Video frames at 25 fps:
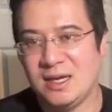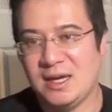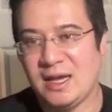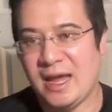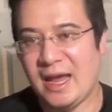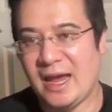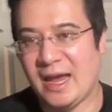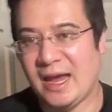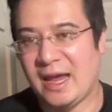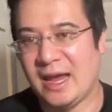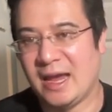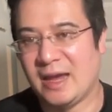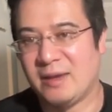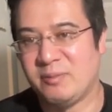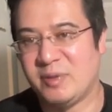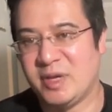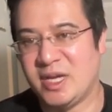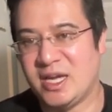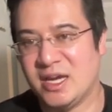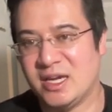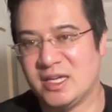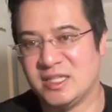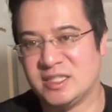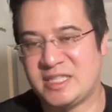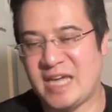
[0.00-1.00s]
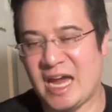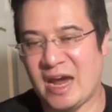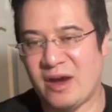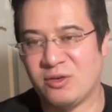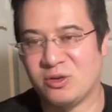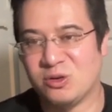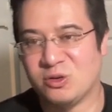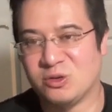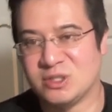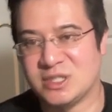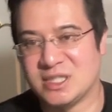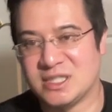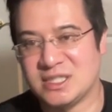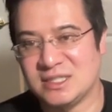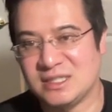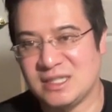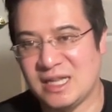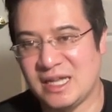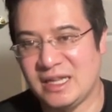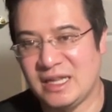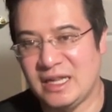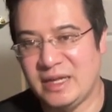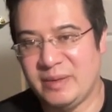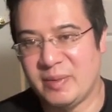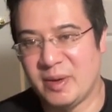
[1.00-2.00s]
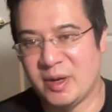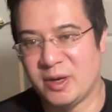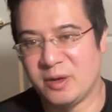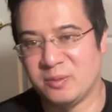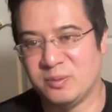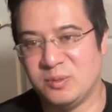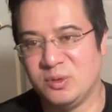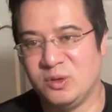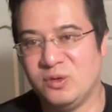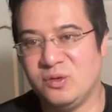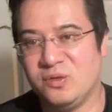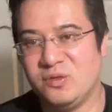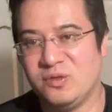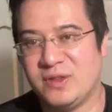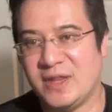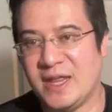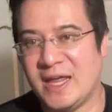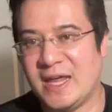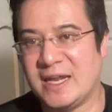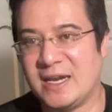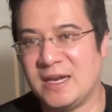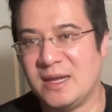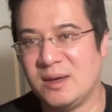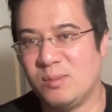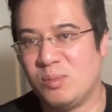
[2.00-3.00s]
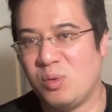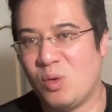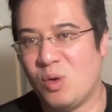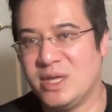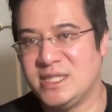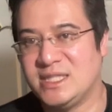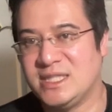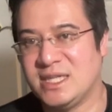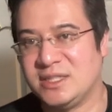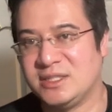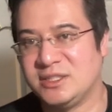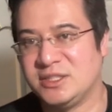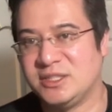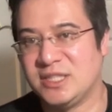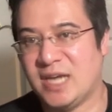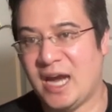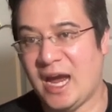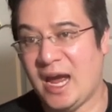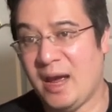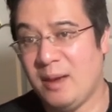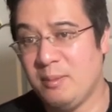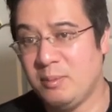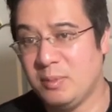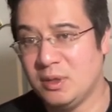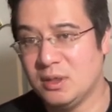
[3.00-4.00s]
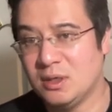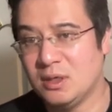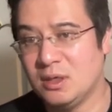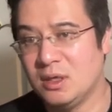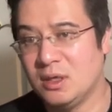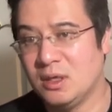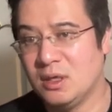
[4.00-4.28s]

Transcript: And because Counter is a slightly better move than Poison Jab.